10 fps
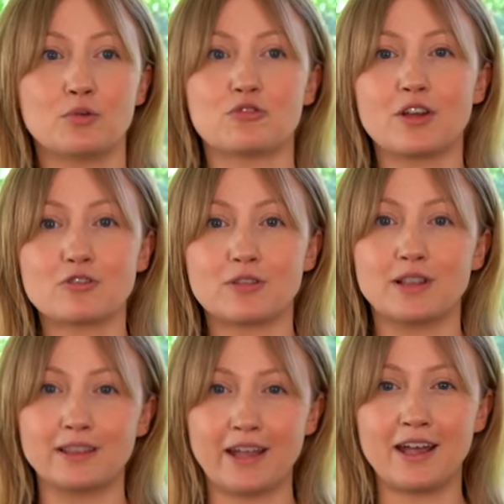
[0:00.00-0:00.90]
which actually
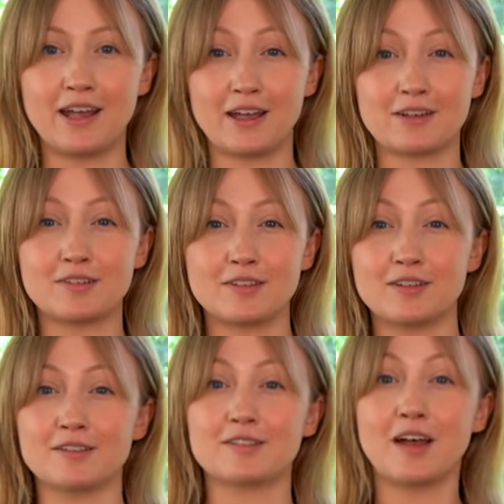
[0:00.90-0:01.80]
lay eggs
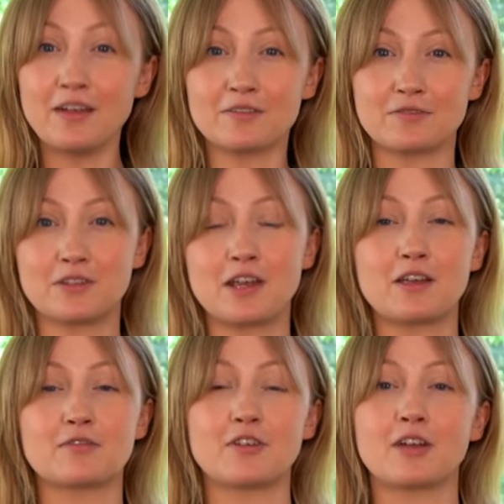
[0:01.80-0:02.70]
inside of the
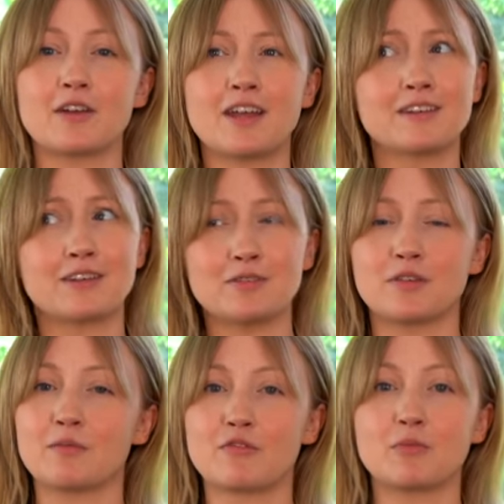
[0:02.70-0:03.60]
aphid and kill
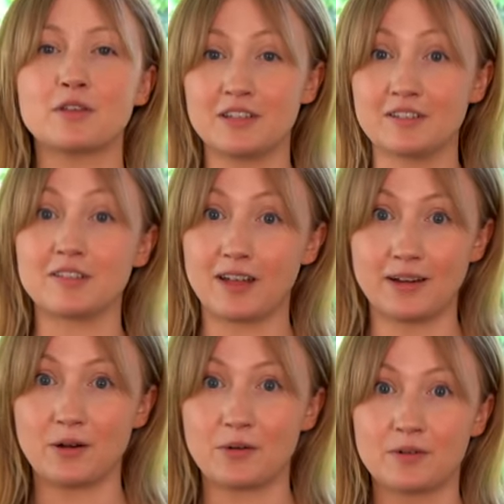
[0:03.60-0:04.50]
them from the
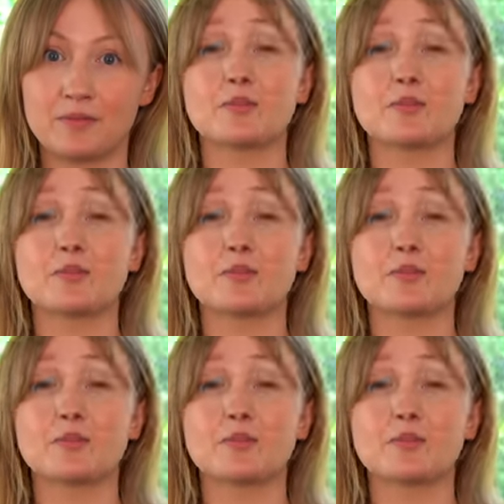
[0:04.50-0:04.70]
inside out.